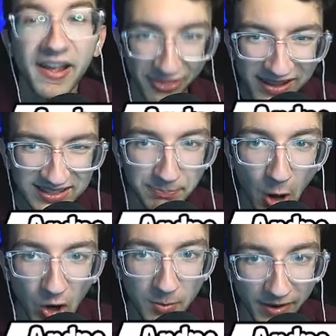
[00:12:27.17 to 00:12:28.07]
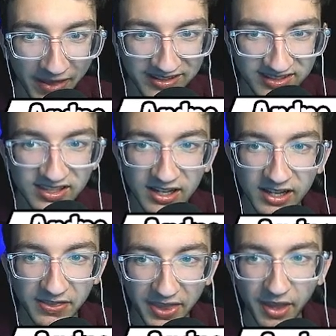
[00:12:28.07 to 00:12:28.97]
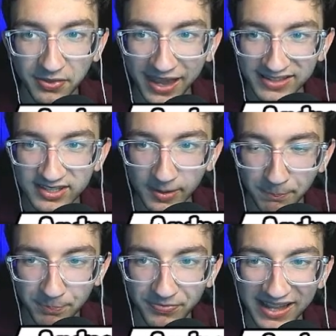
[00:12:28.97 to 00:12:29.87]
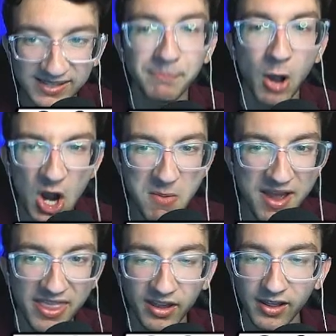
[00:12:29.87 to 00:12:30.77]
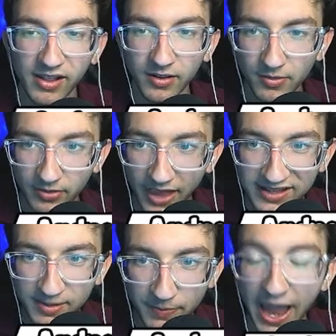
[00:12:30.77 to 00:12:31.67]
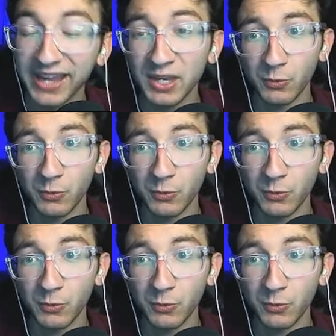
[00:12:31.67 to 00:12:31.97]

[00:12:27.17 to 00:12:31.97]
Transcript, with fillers: That's a Pokemon. That's a Pokemon. I can